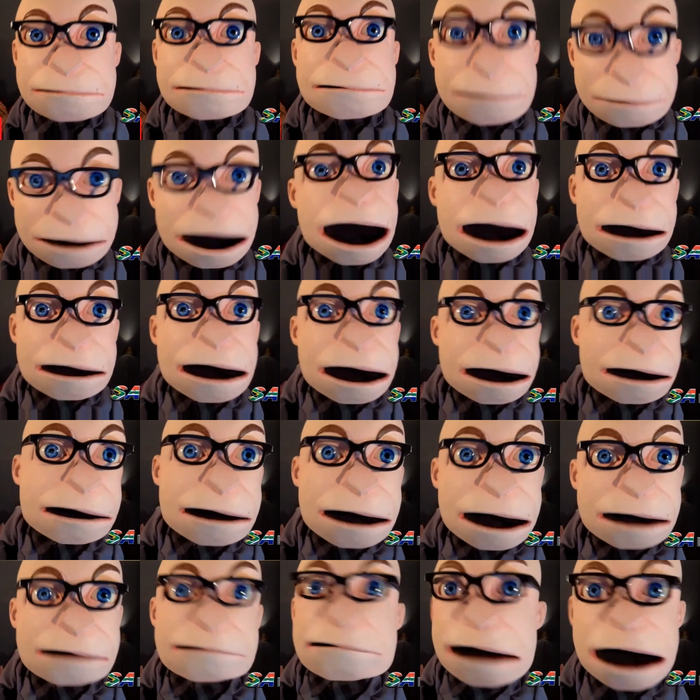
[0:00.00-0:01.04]
Rondebosch, yes.
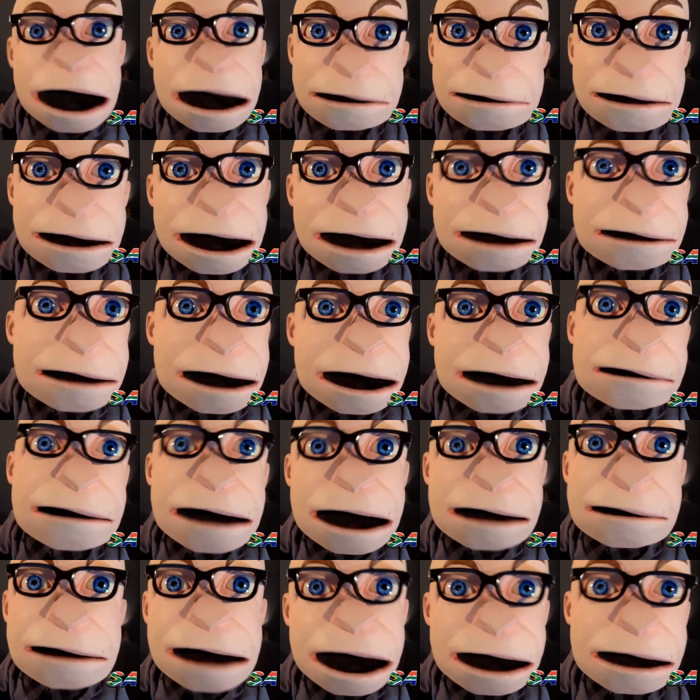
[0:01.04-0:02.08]
If Rondebosch was a
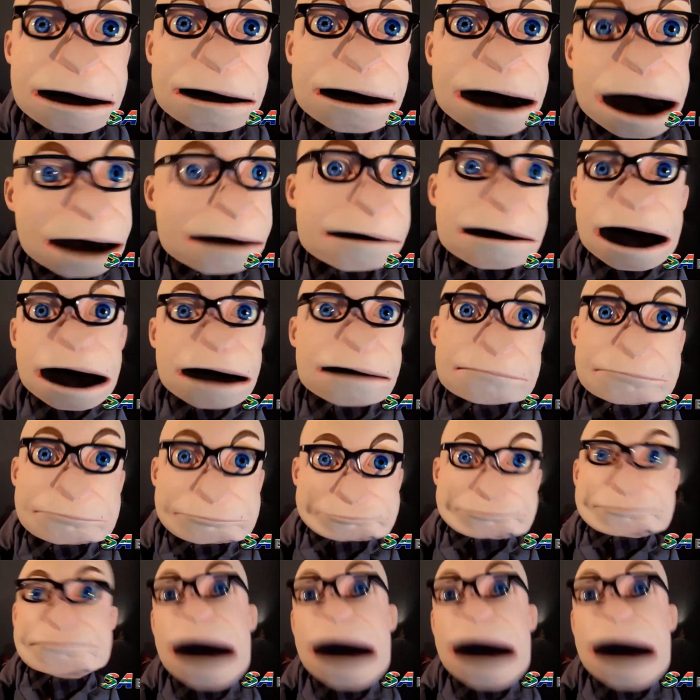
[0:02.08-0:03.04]
sound, it would be.